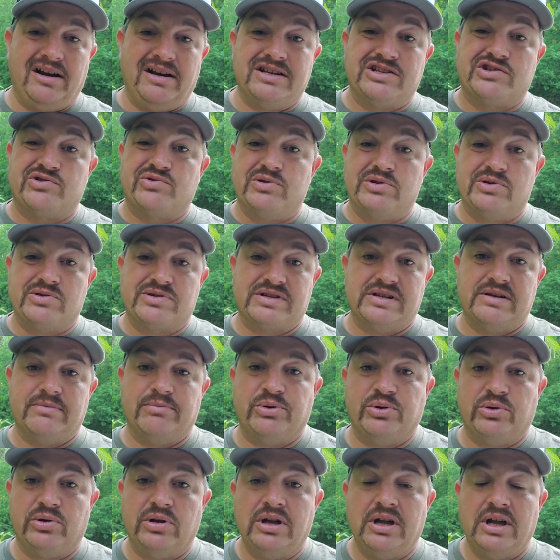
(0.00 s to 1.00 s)
It's real
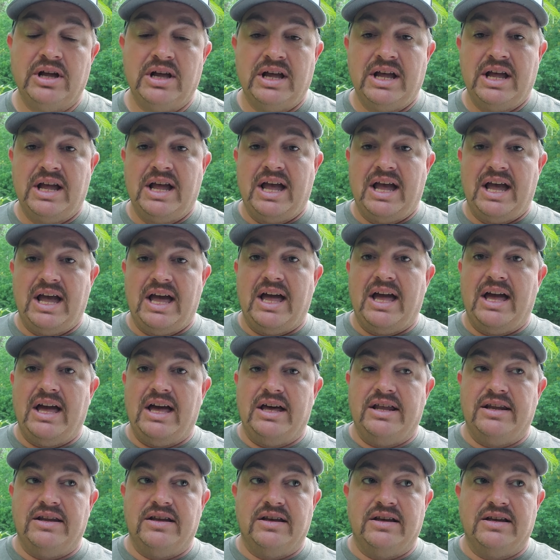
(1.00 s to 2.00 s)
simple
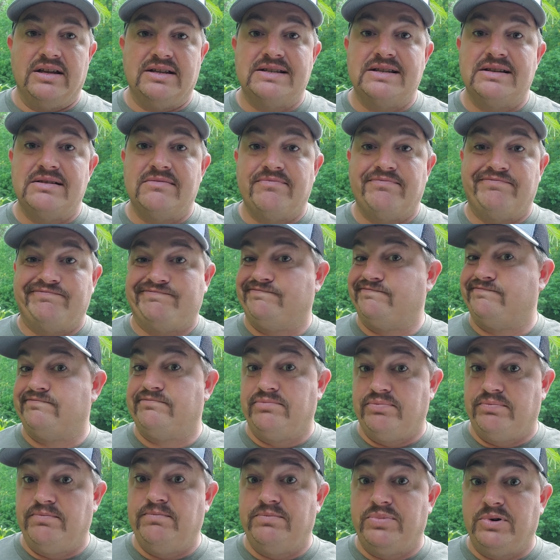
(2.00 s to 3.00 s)
and
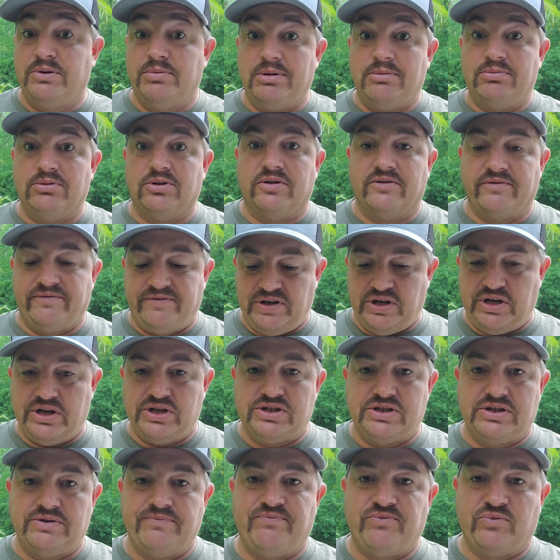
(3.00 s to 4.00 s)
put people on fish.